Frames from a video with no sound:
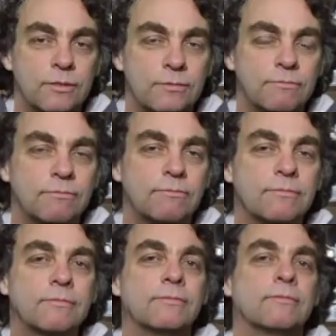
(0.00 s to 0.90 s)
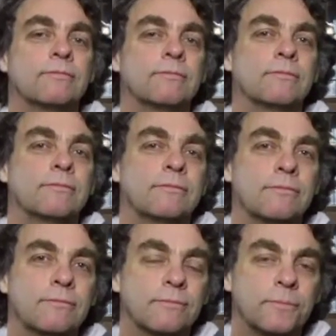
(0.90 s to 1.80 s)

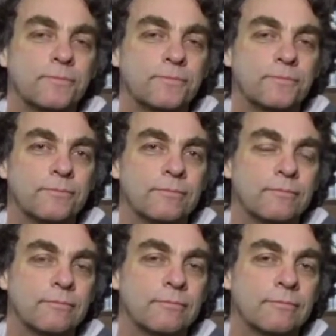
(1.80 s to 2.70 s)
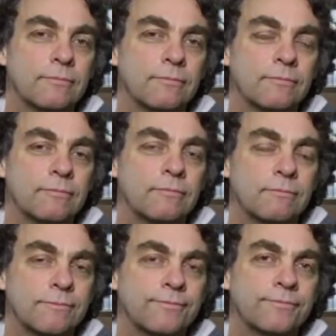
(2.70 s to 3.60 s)

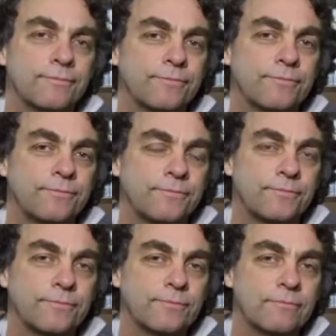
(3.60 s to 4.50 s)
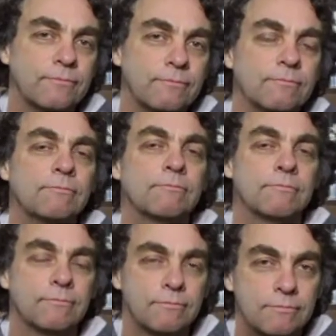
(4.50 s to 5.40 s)

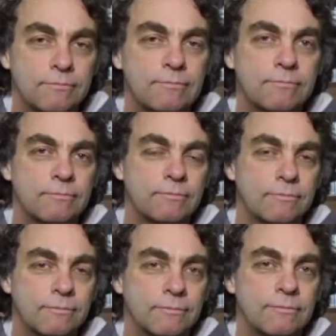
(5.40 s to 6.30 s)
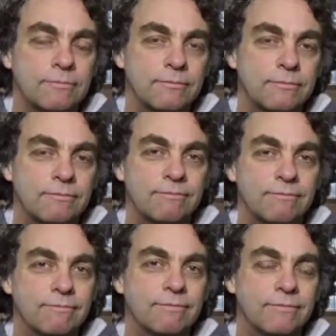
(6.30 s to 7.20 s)

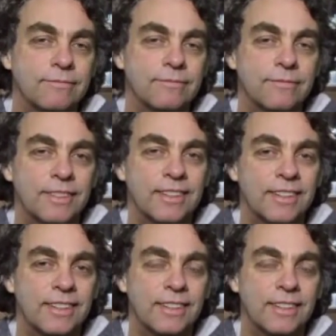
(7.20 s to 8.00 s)
This person isn't speaking.